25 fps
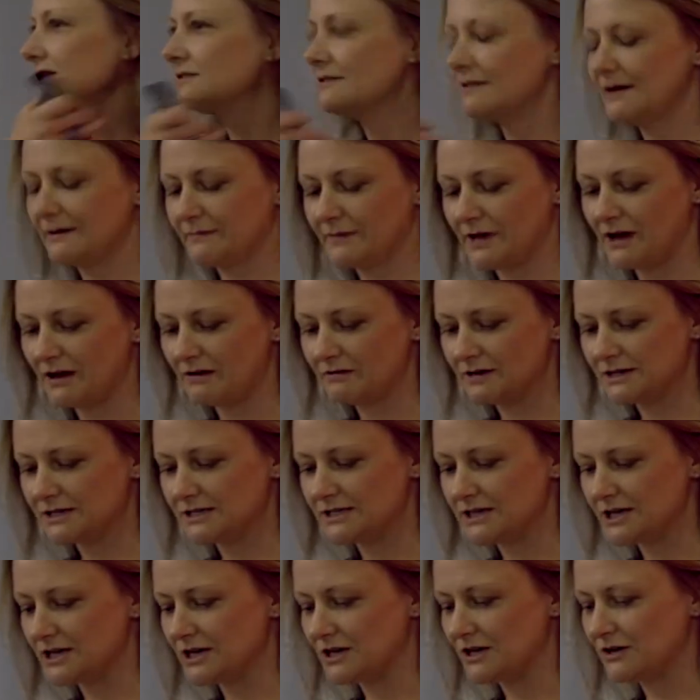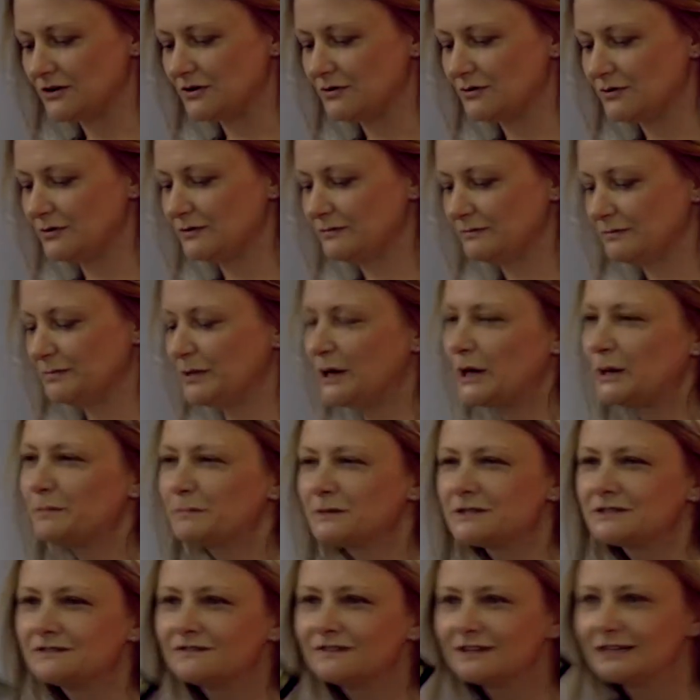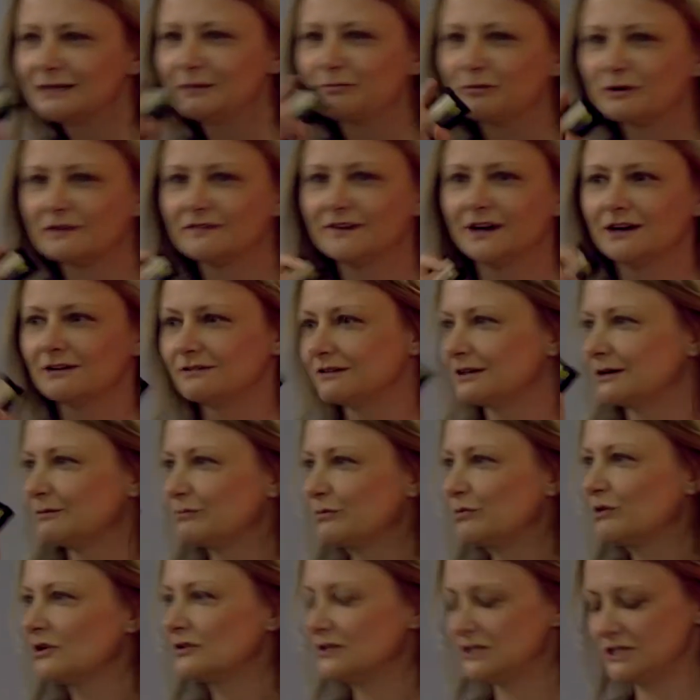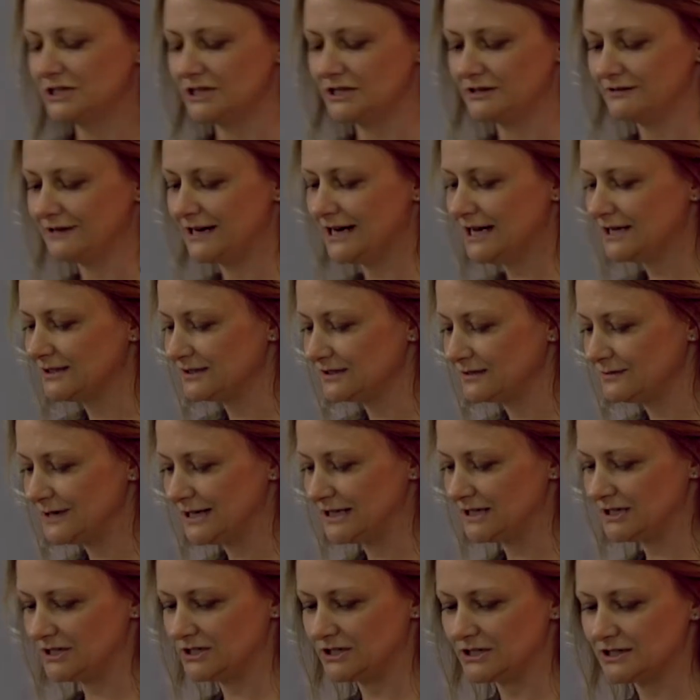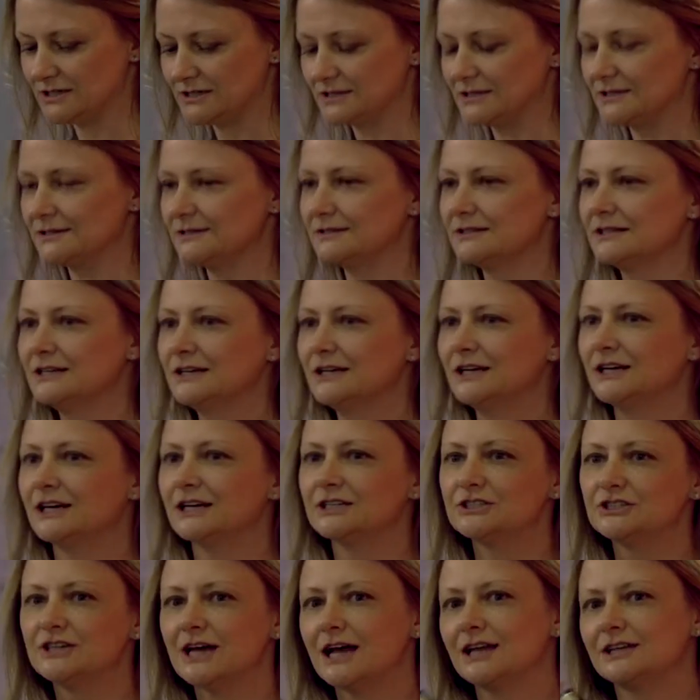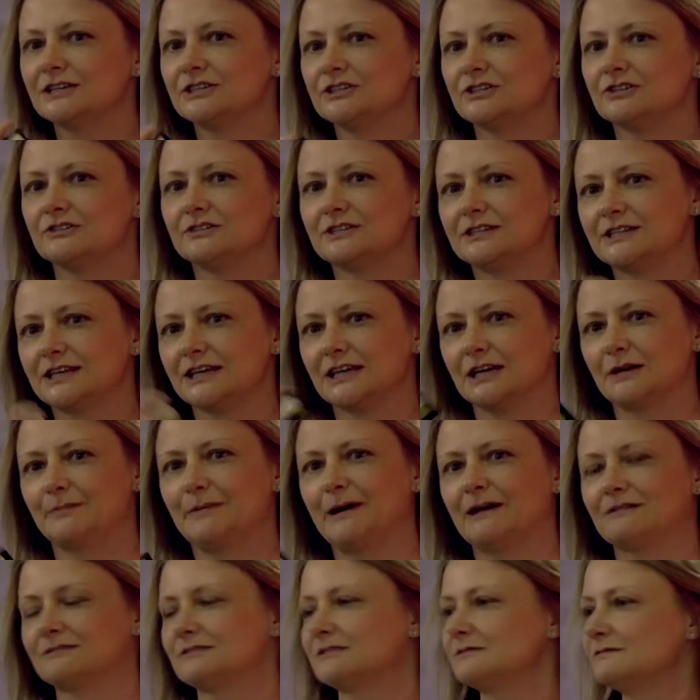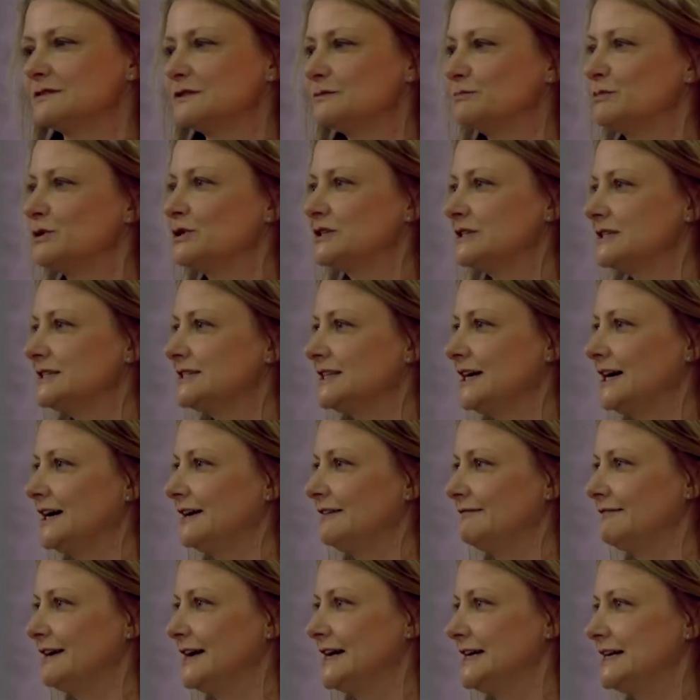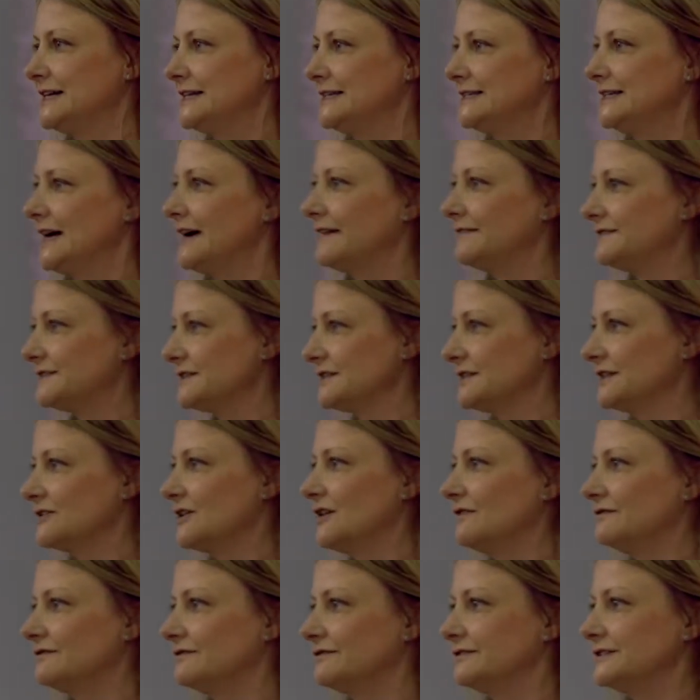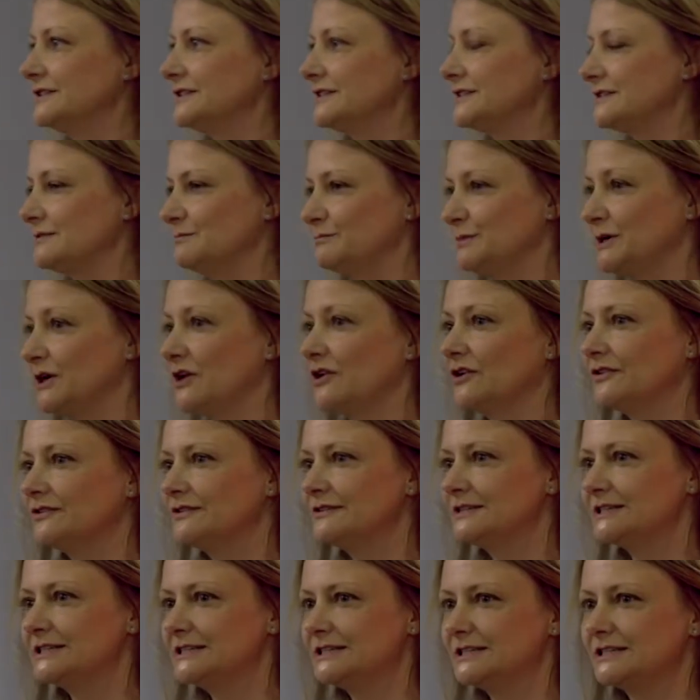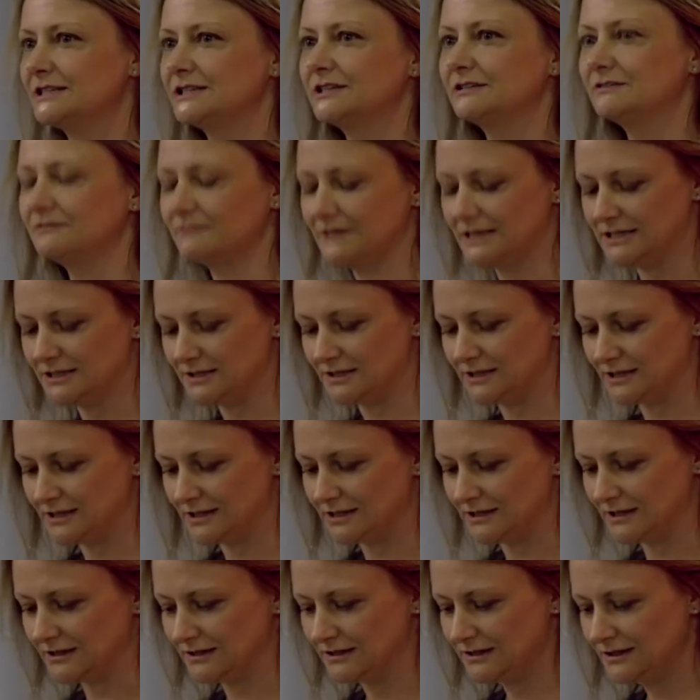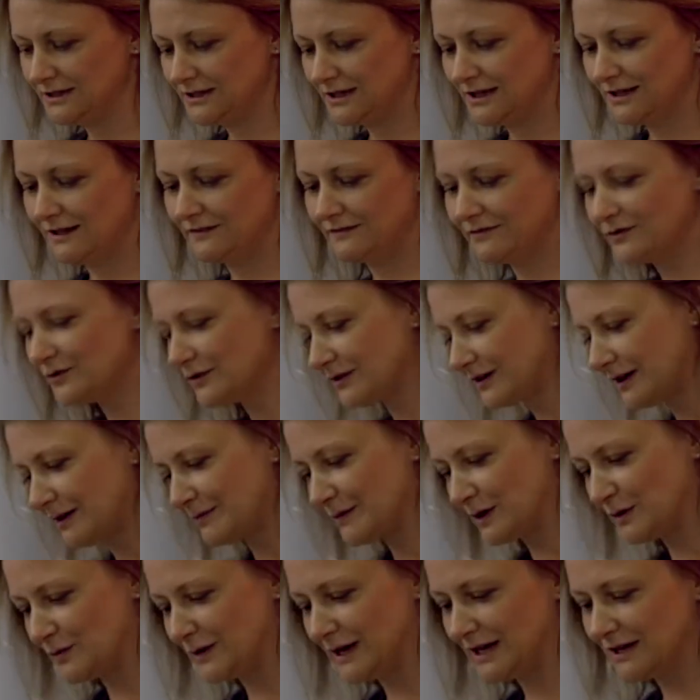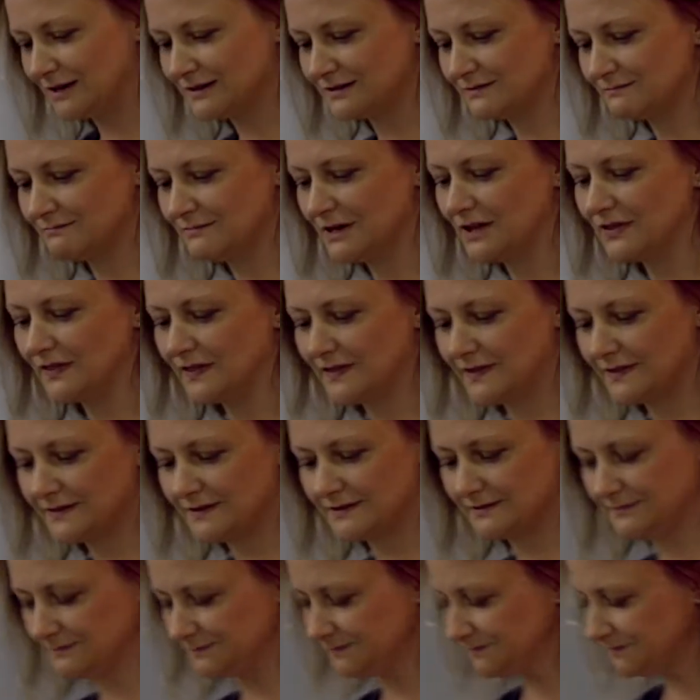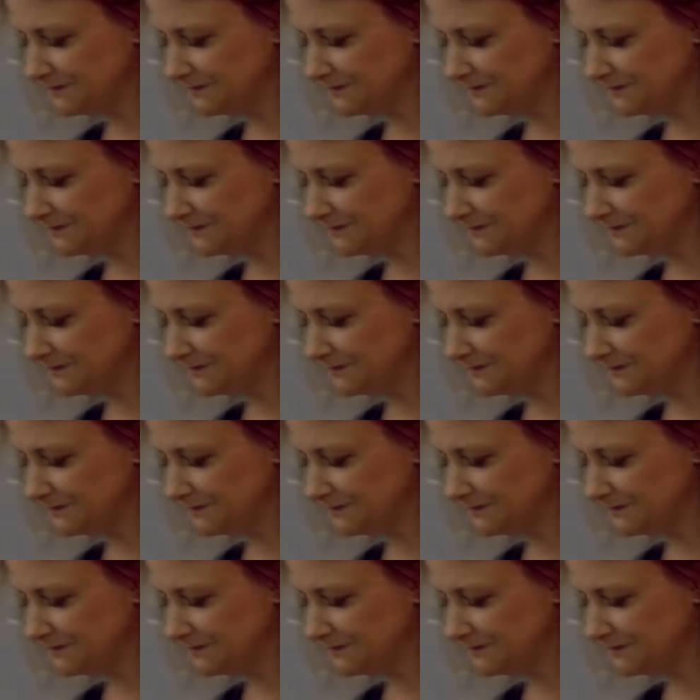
So I'm going to purposefully provoke and prod you and ask questions and challenge you to think about some of the points that I raise after the conference and beyond into the forthcoming weeks and months.